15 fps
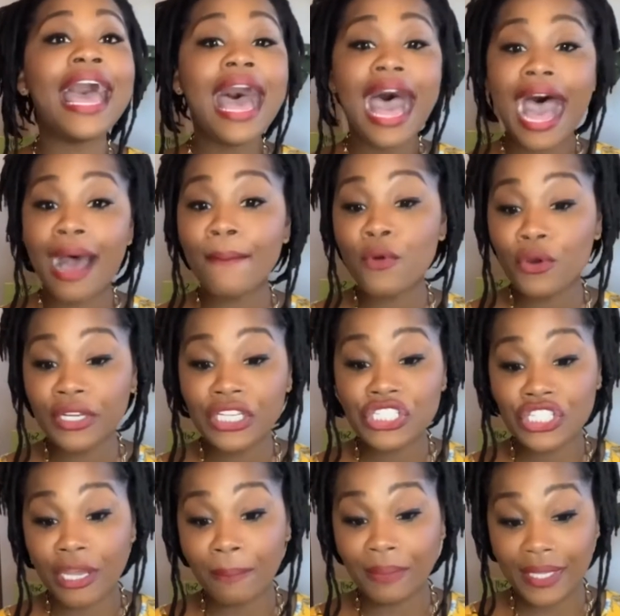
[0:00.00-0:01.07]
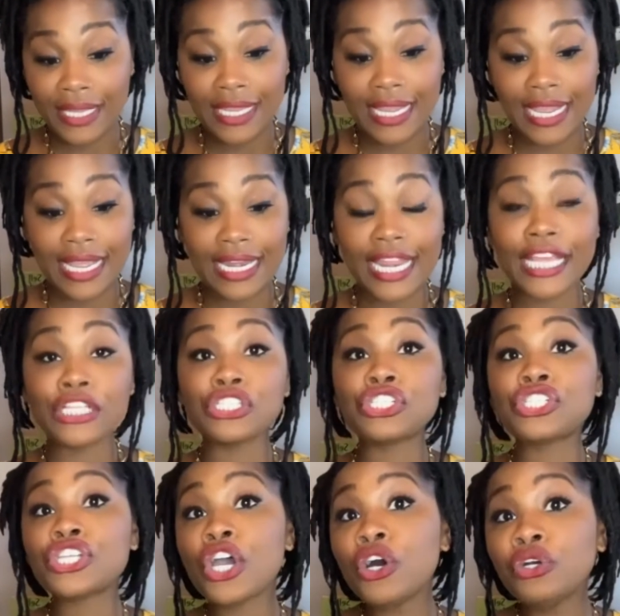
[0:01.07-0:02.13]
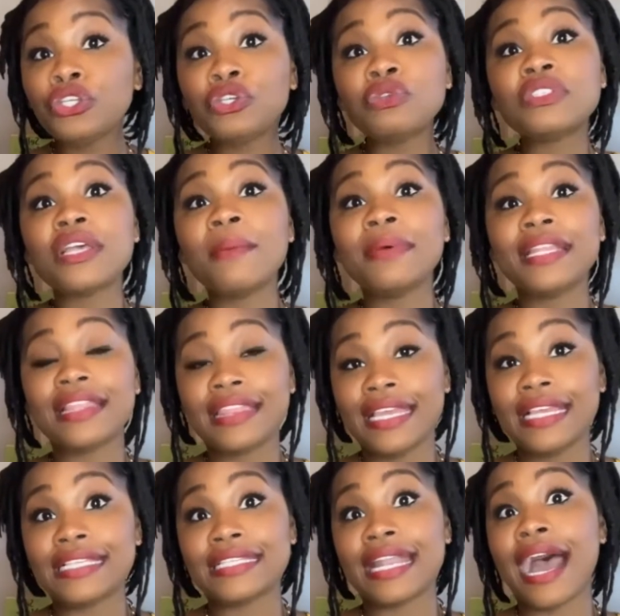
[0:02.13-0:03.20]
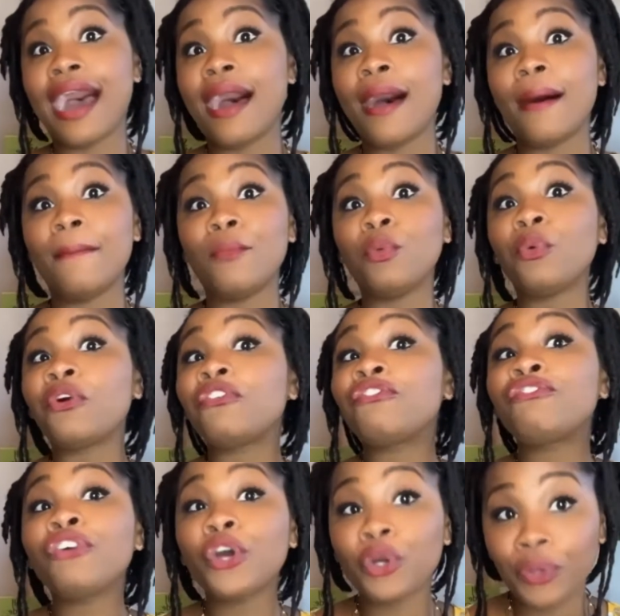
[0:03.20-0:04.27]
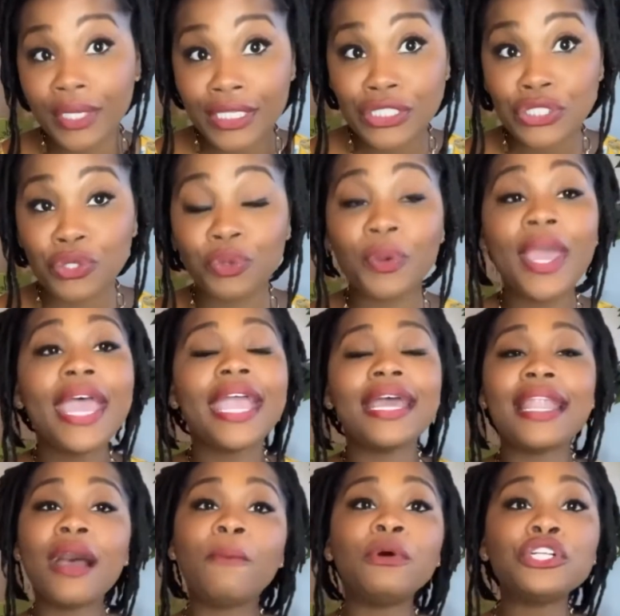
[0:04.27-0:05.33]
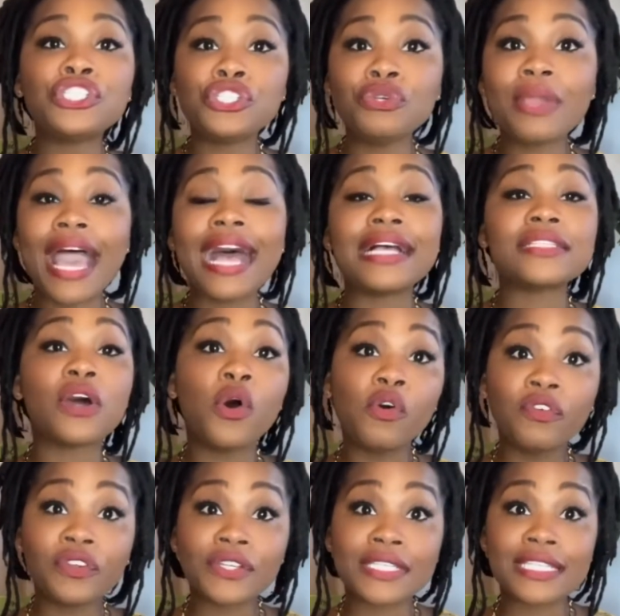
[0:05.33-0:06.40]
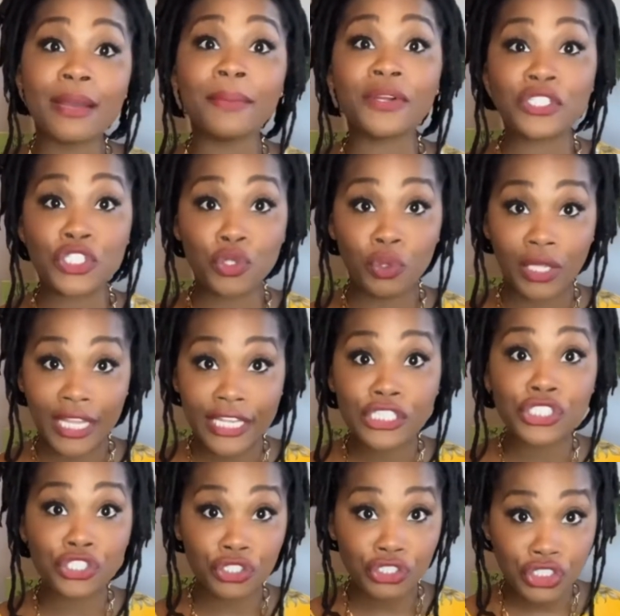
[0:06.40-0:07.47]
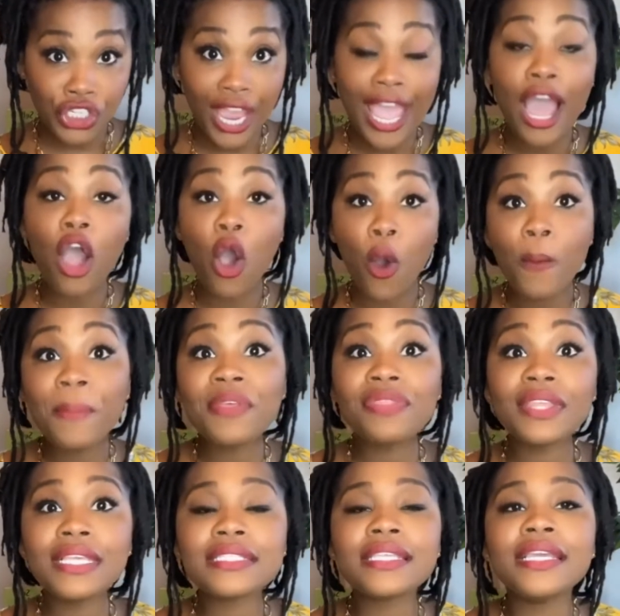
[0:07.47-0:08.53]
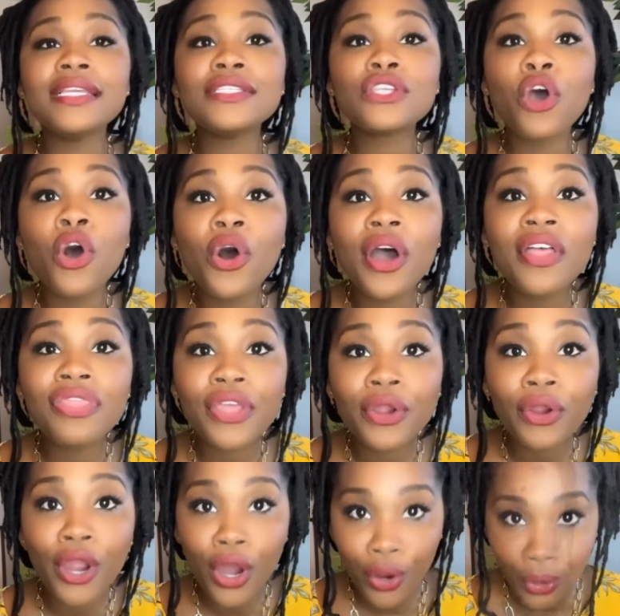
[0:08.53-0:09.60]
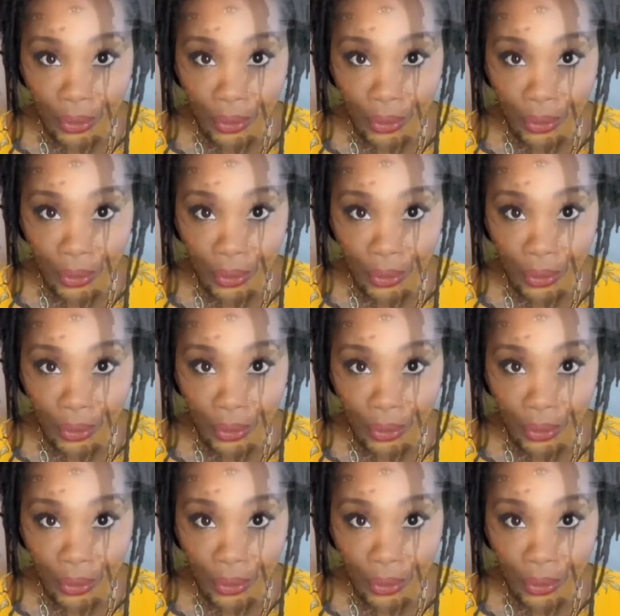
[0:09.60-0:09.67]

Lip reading: I'm going to jump in and show you some of the things that I'm referring to. And I want you guys over the summer to let your child open these things on their own.